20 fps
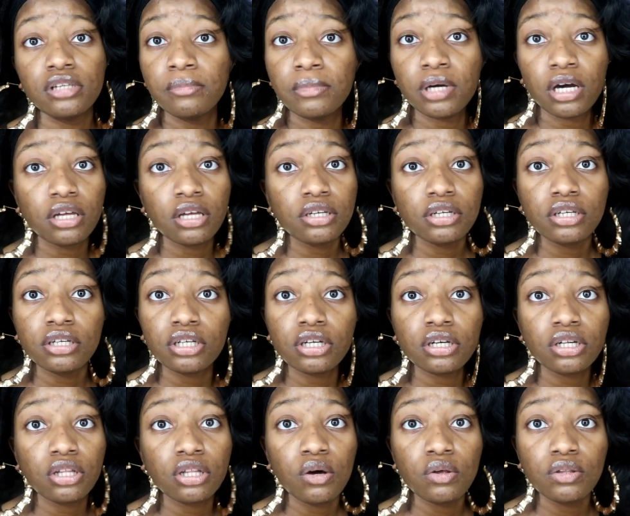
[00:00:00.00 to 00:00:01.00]
them other
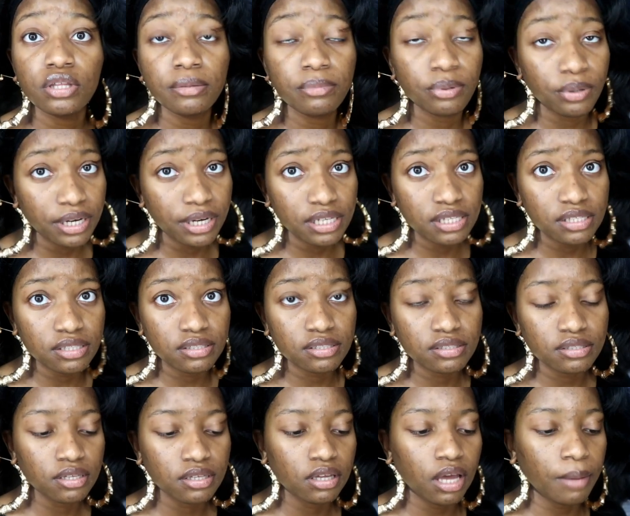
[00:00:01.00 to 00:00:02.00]
clothing
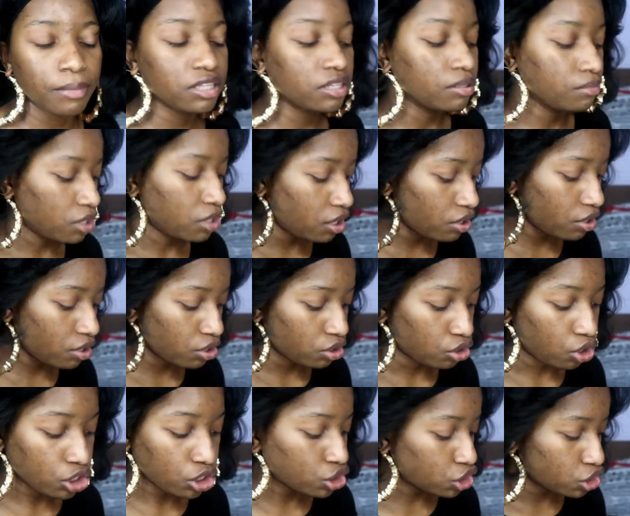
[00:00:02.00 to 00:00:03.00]
brands, I mean them other
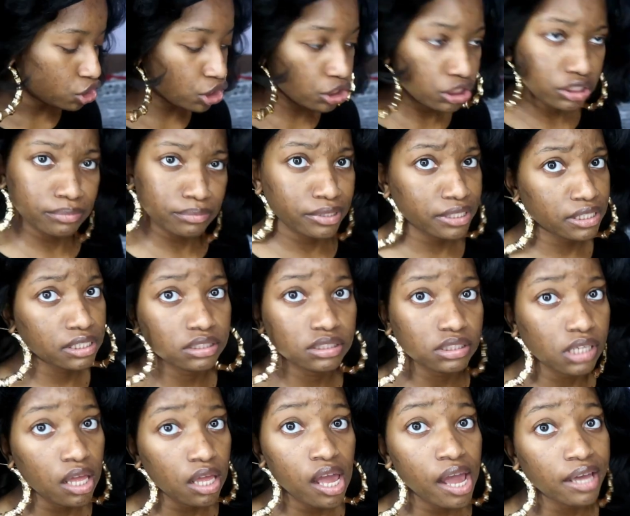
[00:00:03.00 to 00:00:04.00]
laundry detergent
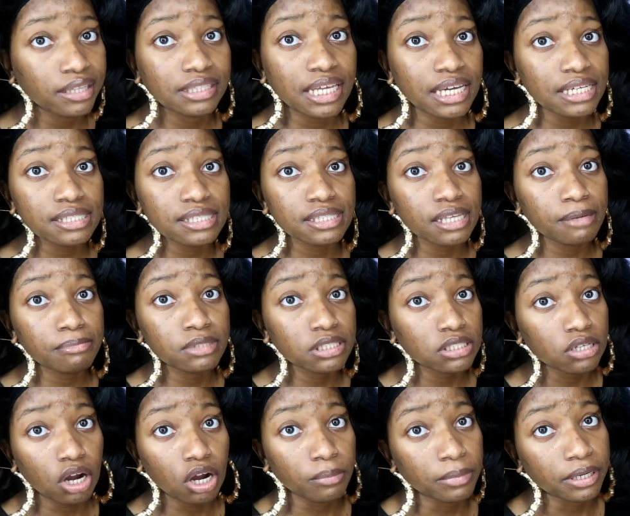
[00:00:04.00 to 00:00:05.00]
brands, they ain't step
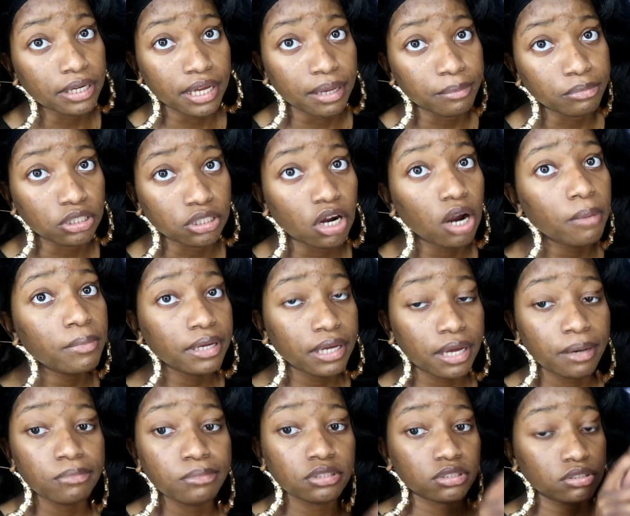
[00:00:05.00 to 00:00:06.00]
into Arm & Hammer. Arm &
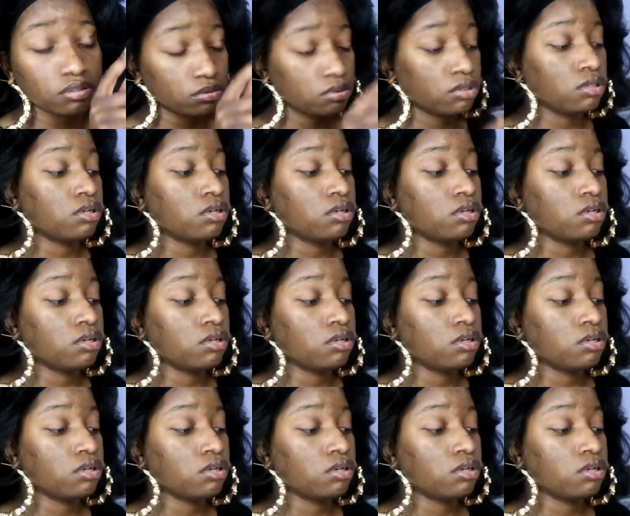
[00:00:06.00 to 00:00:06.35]
Hammer.